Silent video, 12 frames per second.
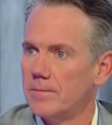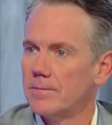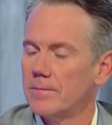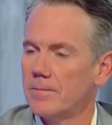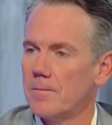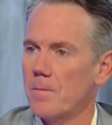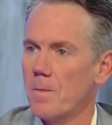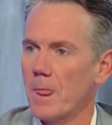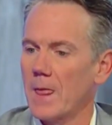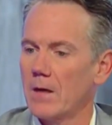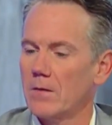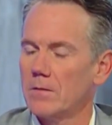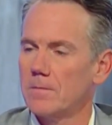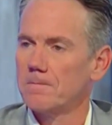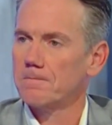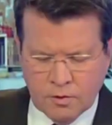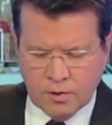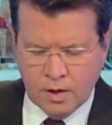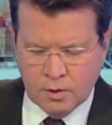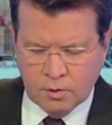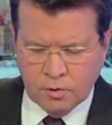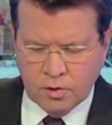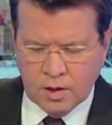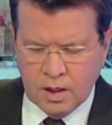Professor, one of the things that's
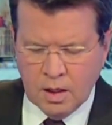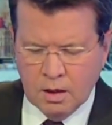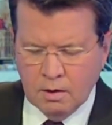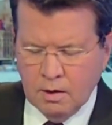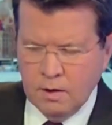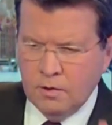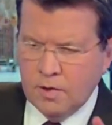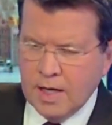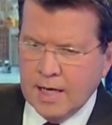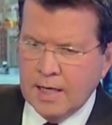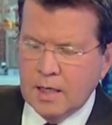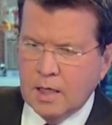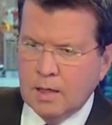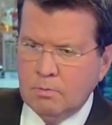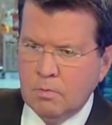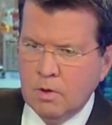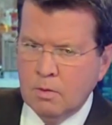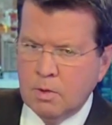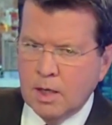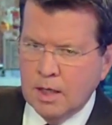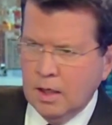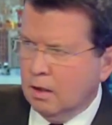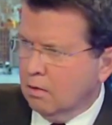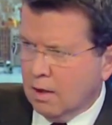interesting here is that the
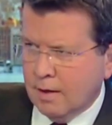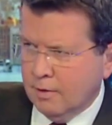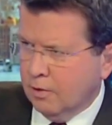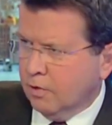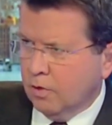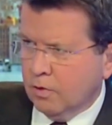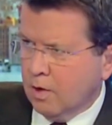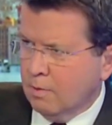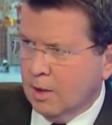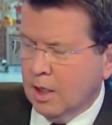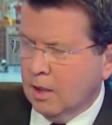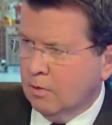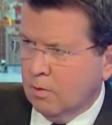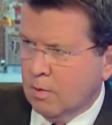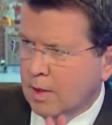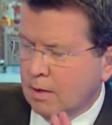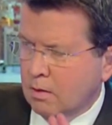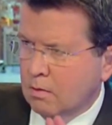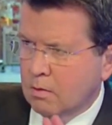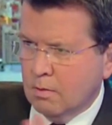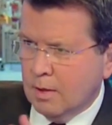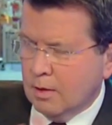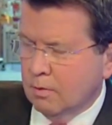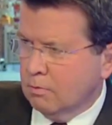money obviously is coming in. No
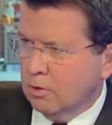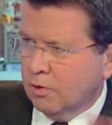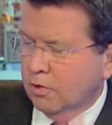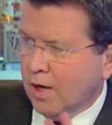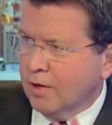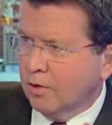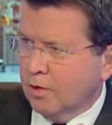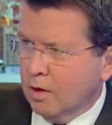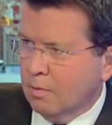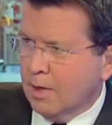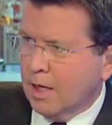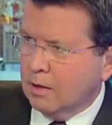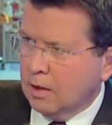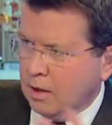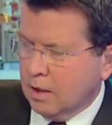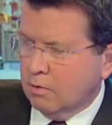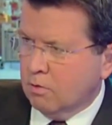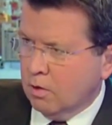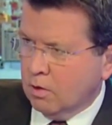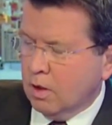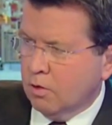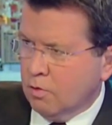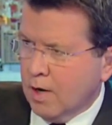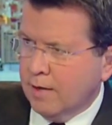matter what side you're talking about, it
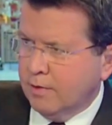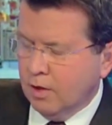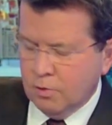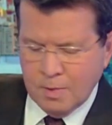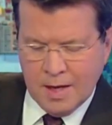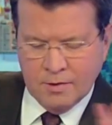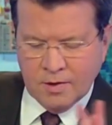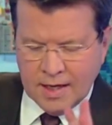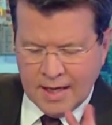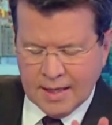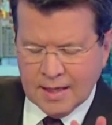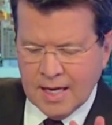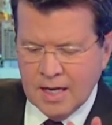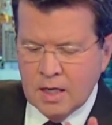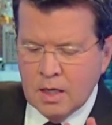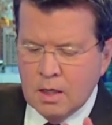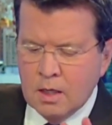can drive each base. I get that.